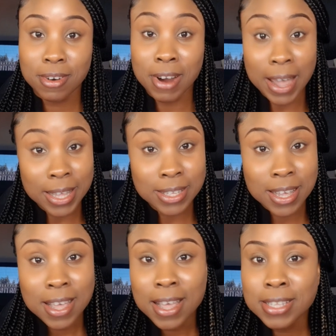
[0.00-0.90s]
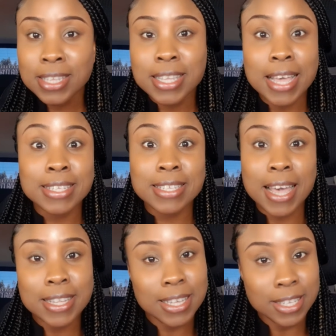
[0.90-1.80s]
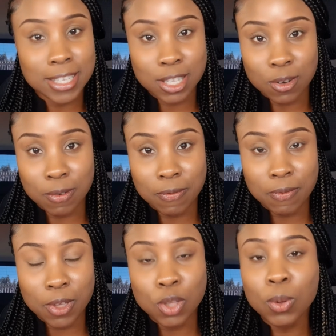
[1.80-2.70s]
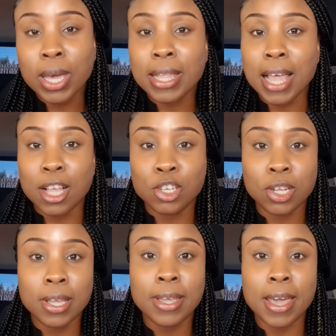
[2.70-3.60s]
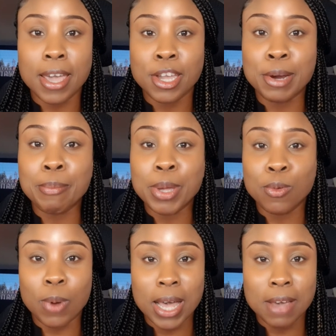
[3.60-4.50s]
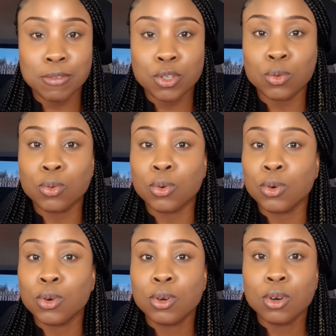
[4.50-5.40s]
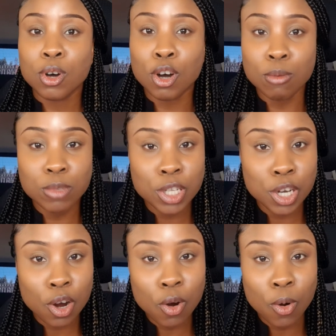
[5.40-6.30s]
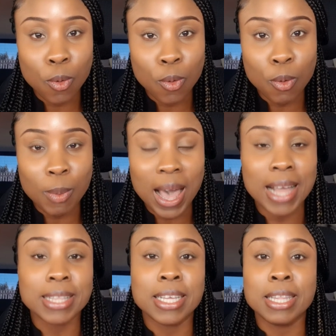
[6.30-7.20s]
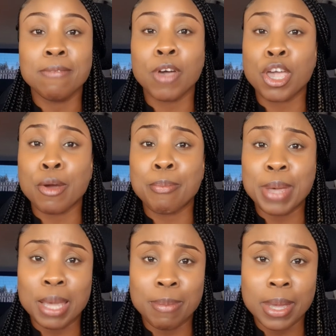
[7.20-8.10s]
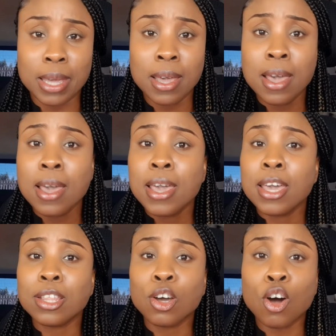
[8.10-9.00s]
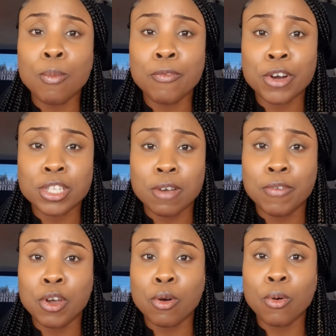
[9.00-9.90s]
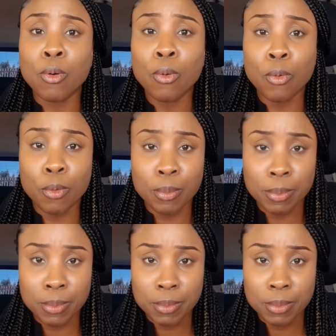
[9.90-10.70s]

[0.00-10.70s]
right? This is exciting stuff. You can actually get your midwife to come to your home and deliver your baby in the comfort of your home,